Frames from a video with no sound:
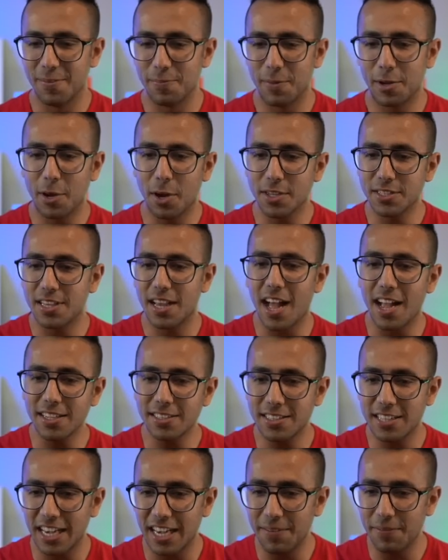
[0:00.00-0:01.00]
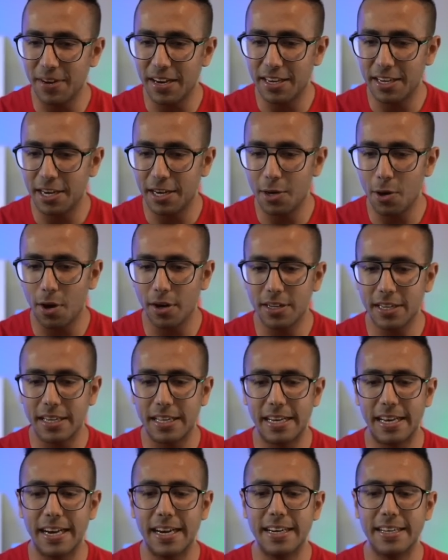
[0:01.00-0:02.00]
because last time it did not
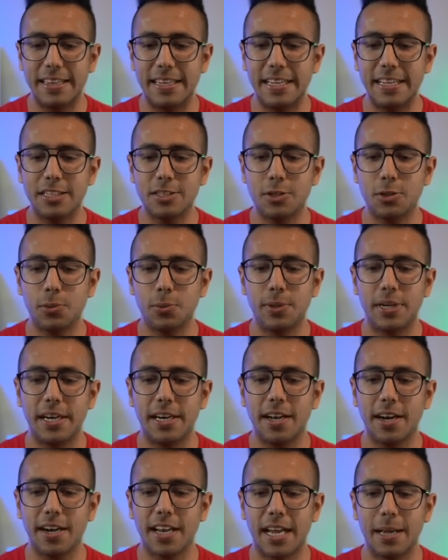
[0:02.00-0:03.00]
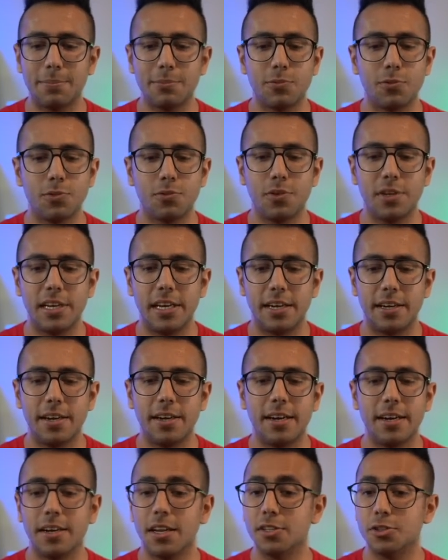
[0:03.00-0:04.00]
create these two data types which we
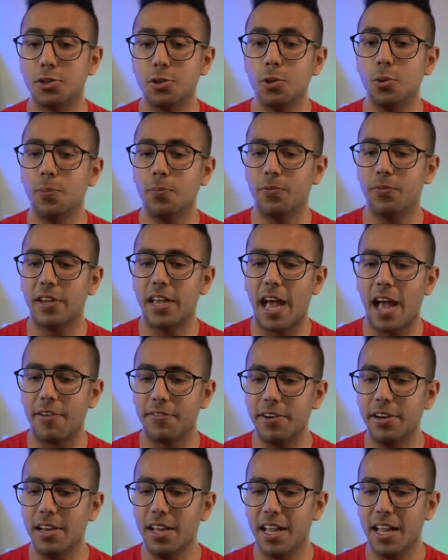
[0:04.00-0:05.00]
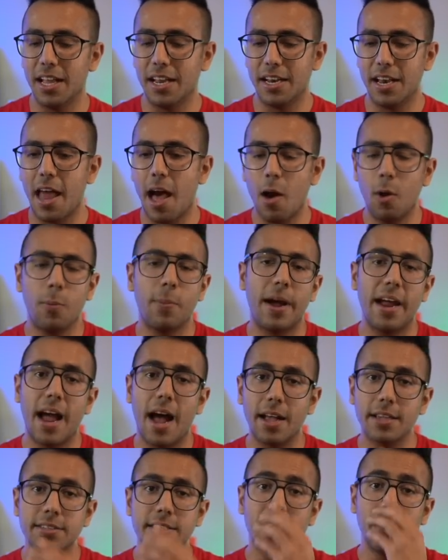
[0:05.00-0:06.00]
needed it assumed we have it now by
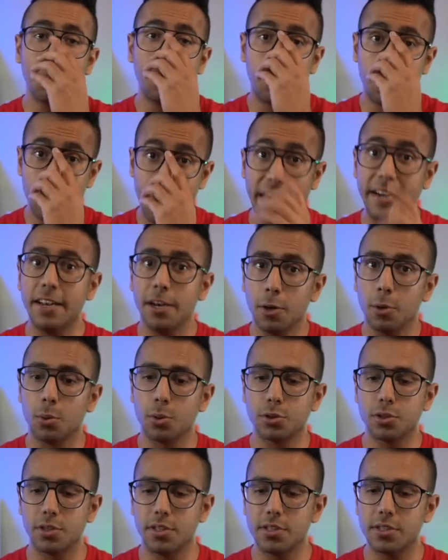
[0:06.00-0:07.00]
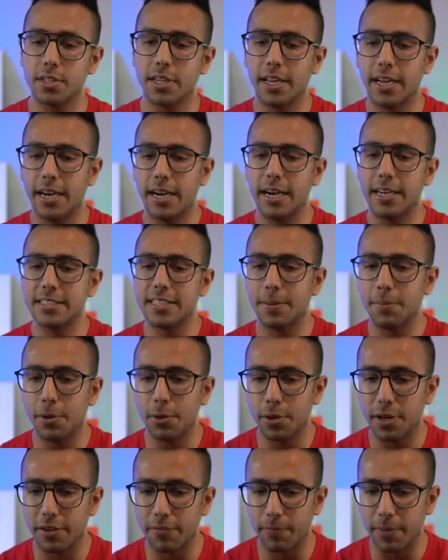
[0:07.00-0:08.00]
asking better questions it is
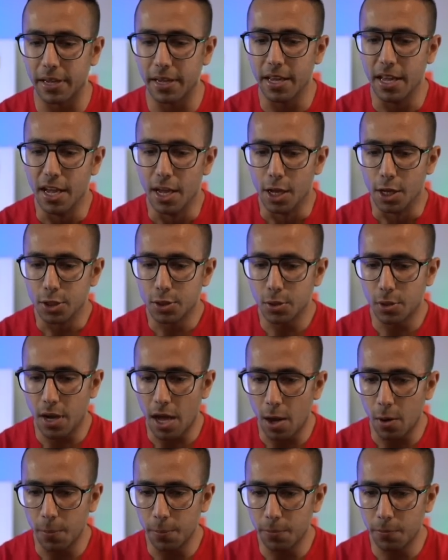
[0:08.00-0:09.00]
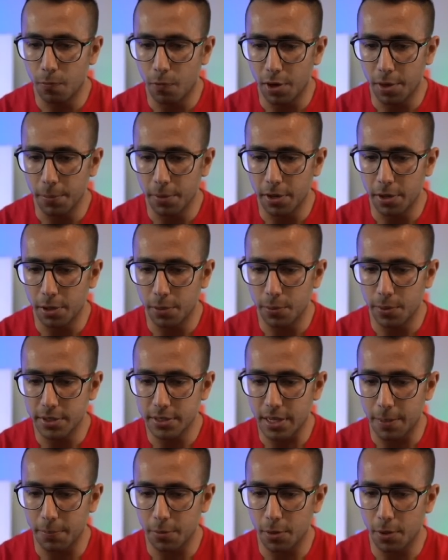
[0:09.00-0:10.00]
able to give me so now what I'm gonna do
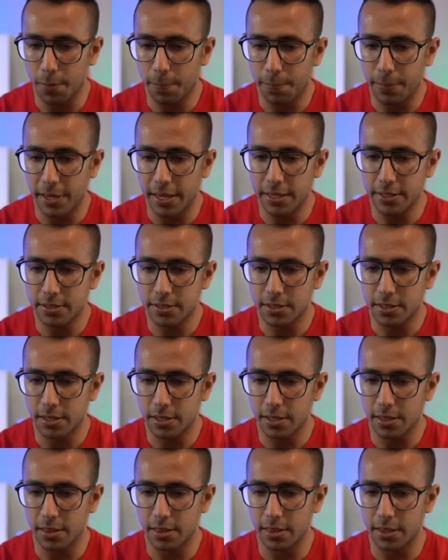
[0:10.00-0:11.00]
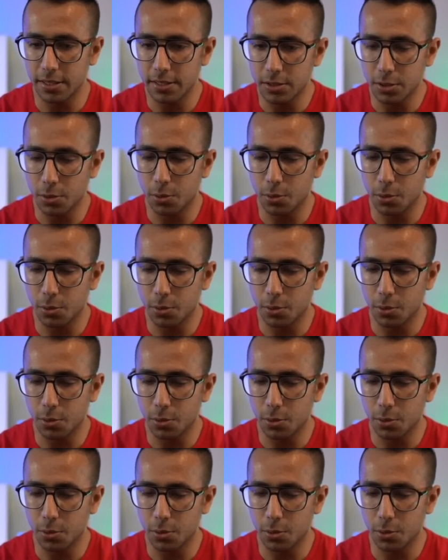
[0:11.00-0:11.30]
is I'm gonna paste this